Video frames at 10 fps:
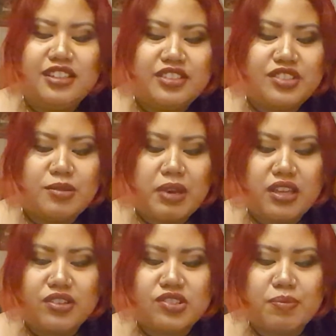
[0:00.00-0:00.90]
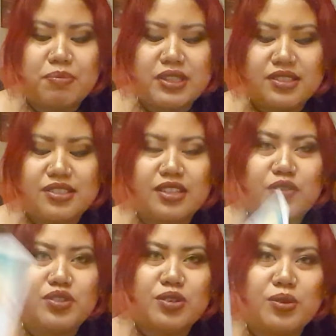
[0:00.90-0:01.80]
She might jump into
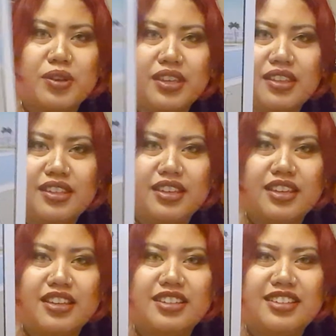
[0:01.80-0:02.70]
stuff too quickly.